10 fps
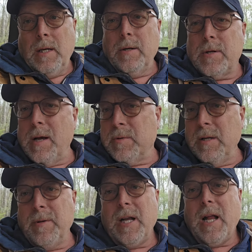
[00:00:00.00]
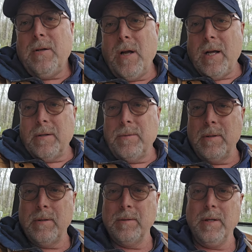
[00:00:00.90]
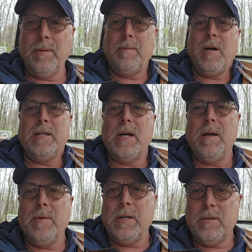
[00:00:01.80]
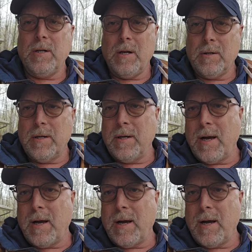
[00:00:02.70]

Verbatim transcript: your time's limited. I don't know how limited my time is, you know,